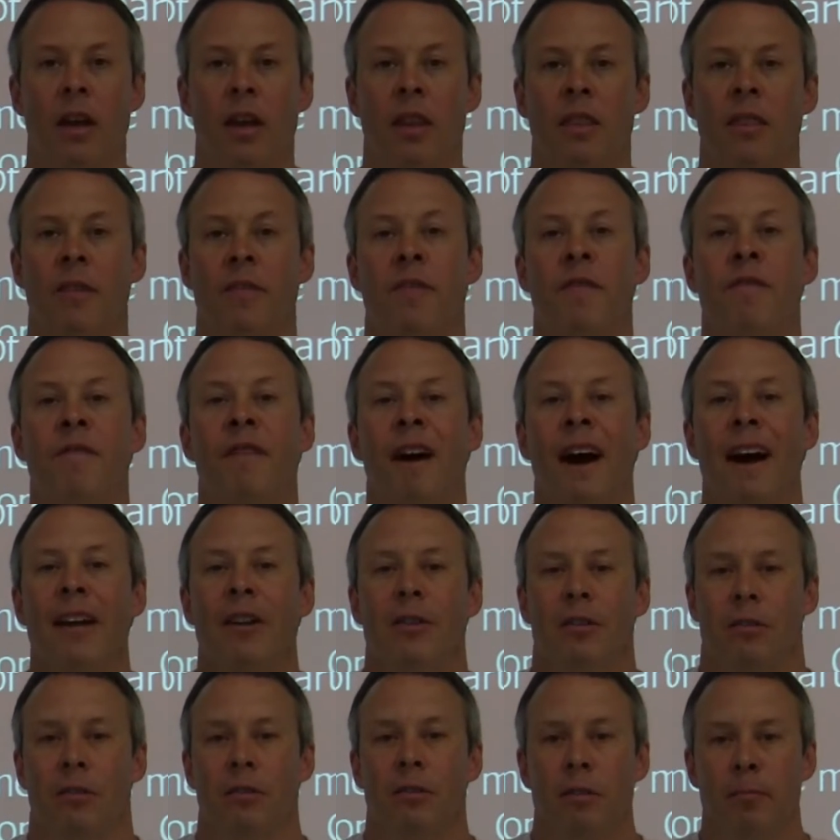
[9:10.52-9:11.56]
The
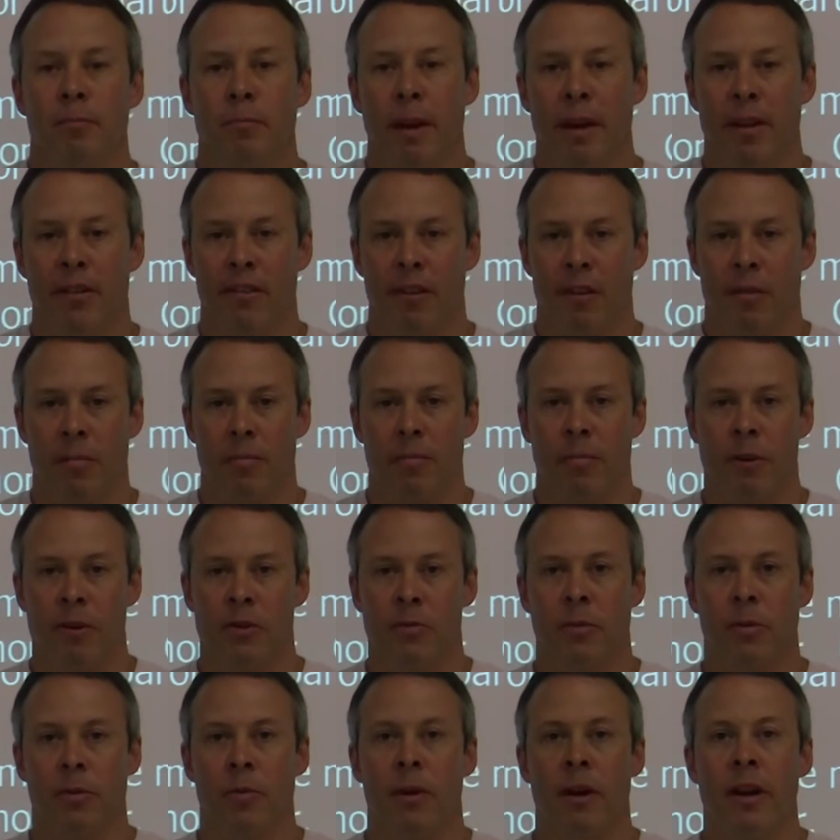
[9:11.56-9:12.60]
final basic
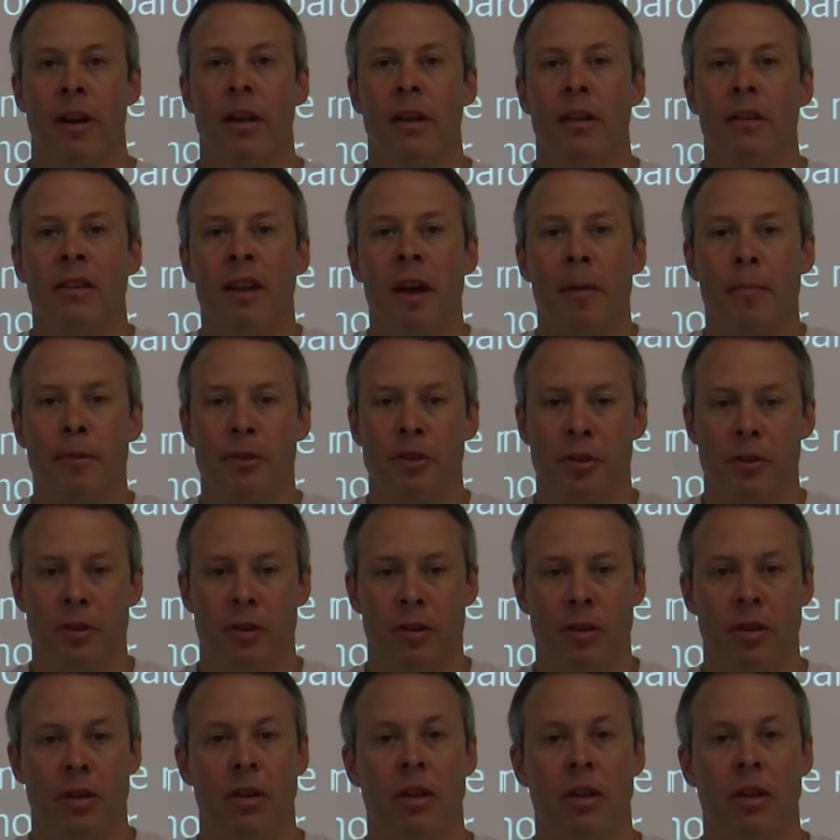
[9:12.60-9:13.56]
measurement quantity, temperature.